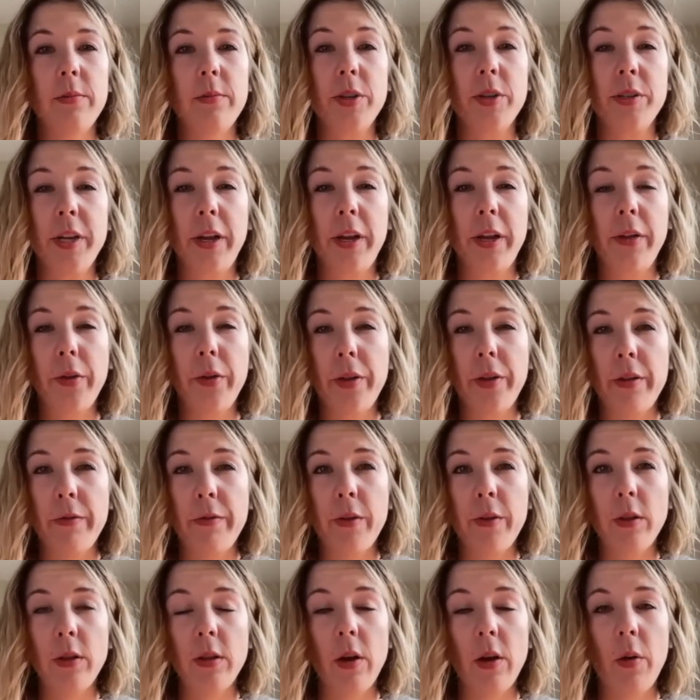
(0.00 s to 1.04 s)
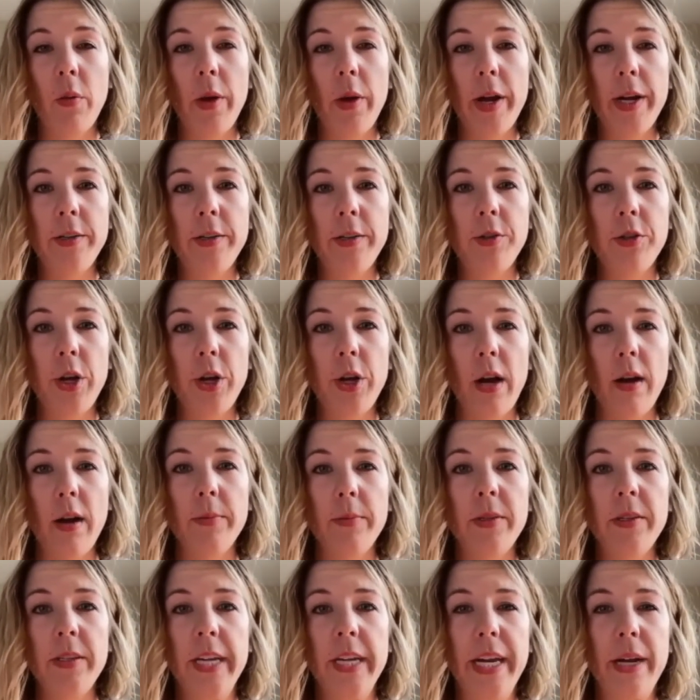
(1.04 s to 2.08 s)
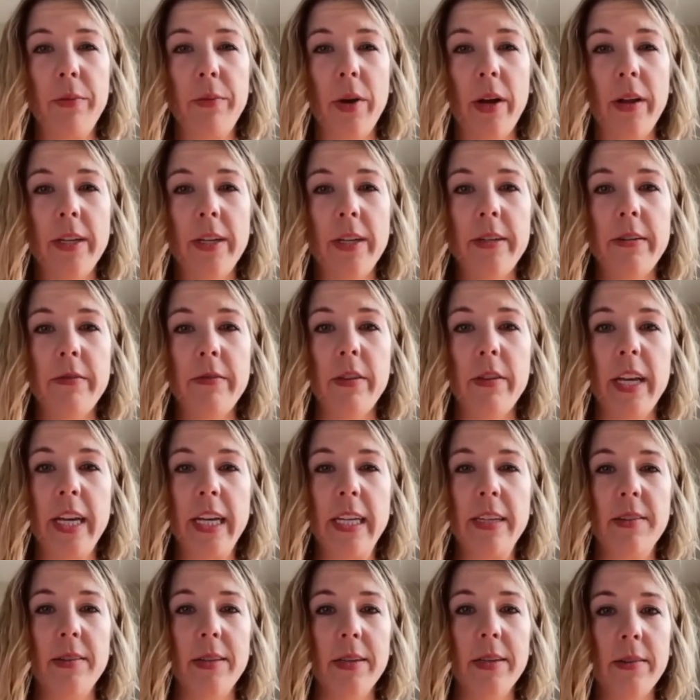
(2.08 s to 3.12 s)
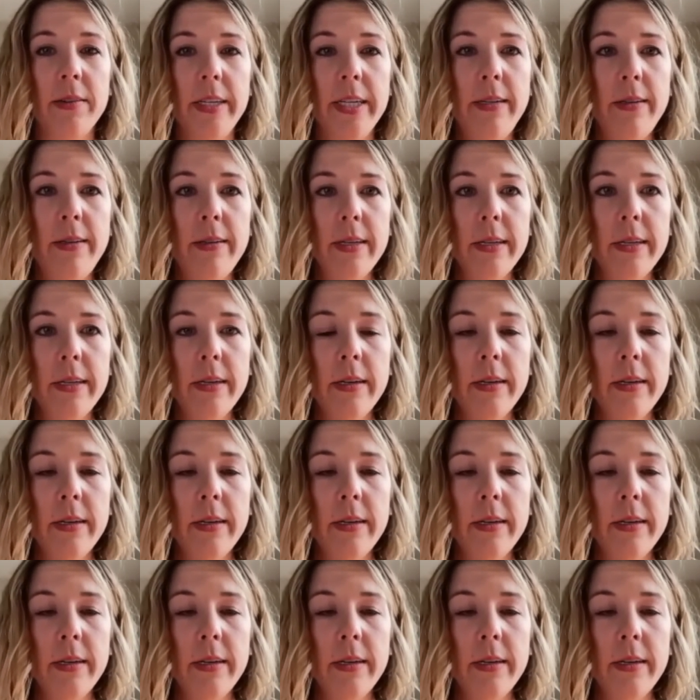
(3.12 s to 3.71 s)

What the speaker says: particularly for low-wage jobs, staying relatively consistent.